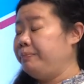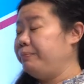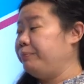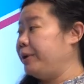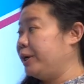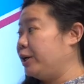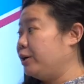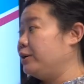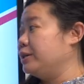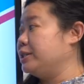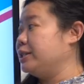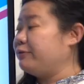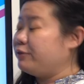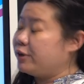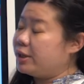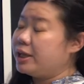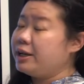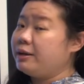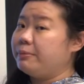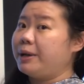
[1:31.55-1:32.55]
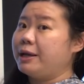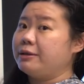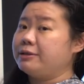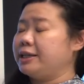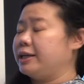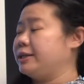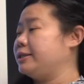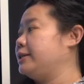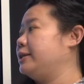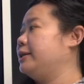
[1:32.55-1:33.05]
Because if you think about
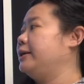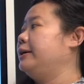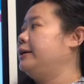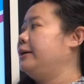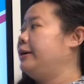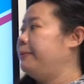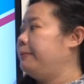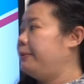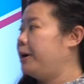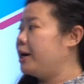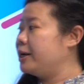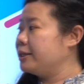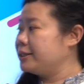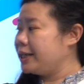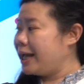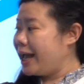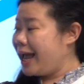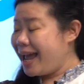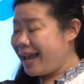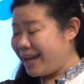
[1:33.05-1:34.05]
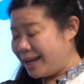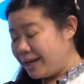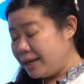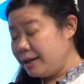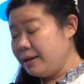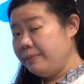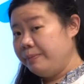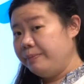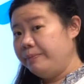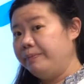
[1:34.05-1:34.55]
it, part
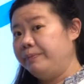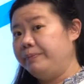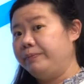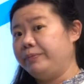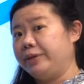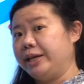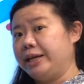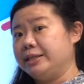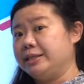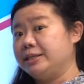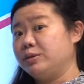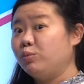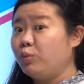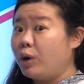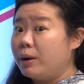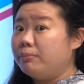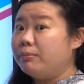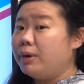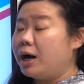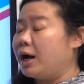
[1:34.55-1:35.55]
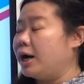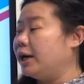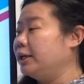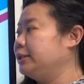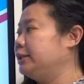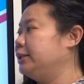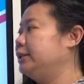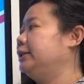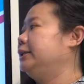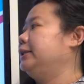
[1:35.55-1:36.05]
A, it's 1
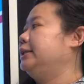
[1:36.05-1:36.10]
mark,